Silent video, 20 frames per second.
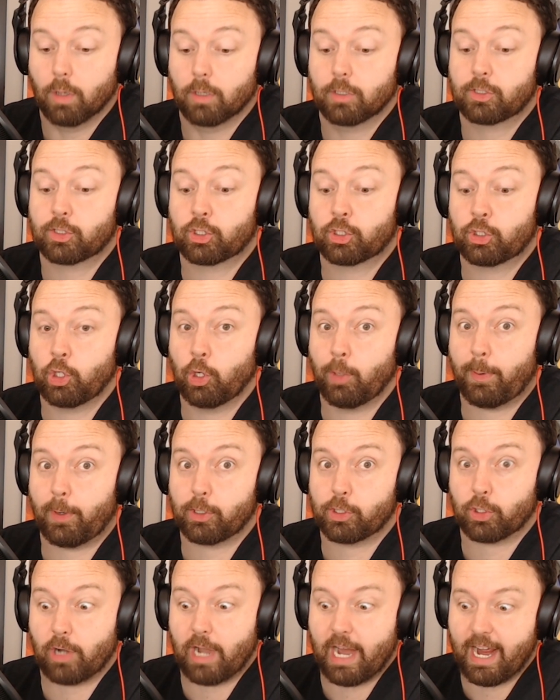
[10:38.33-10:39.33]
super
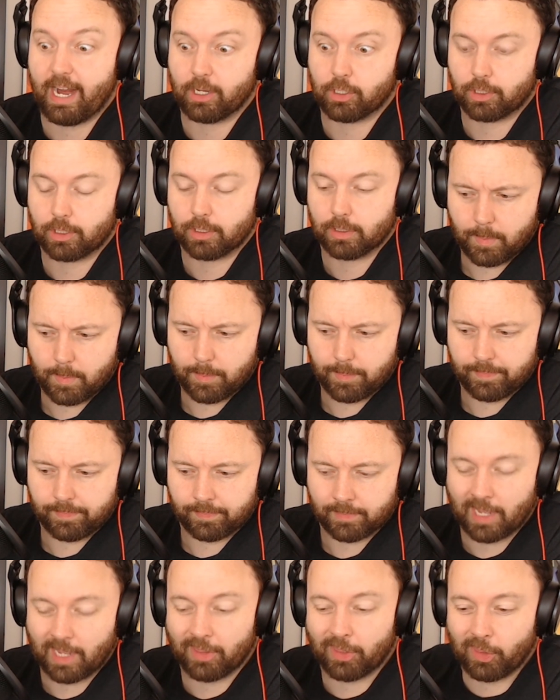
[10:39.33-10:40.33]
trashed.
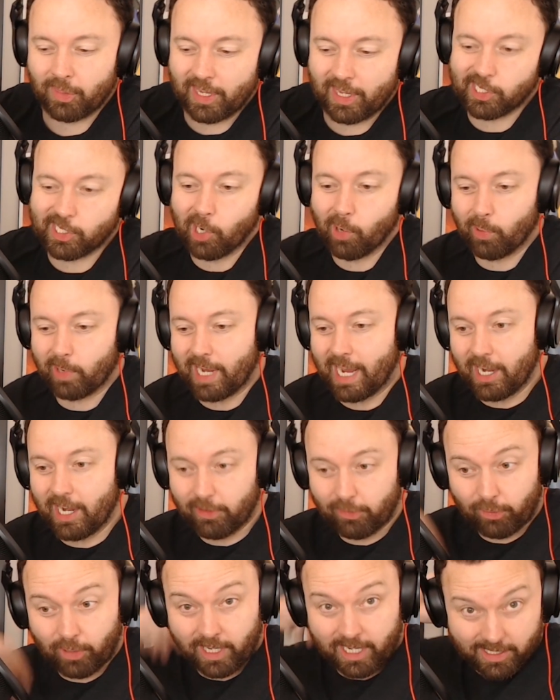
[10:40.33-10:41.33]
Not that they don't kind
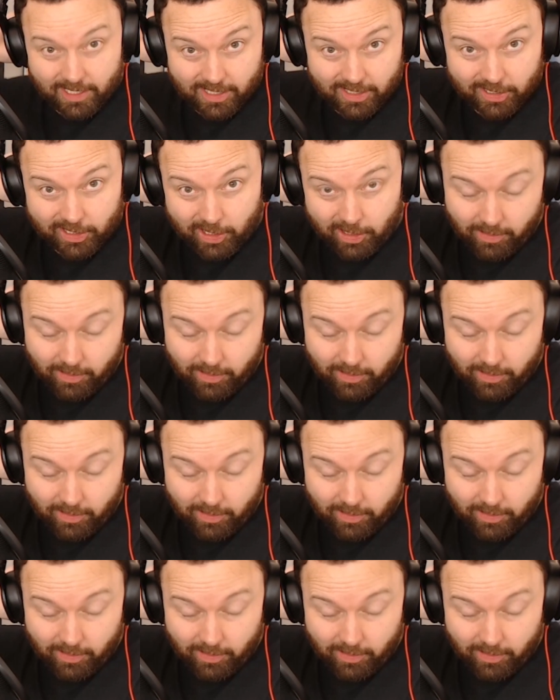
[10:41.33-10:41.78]
of frickin' deserve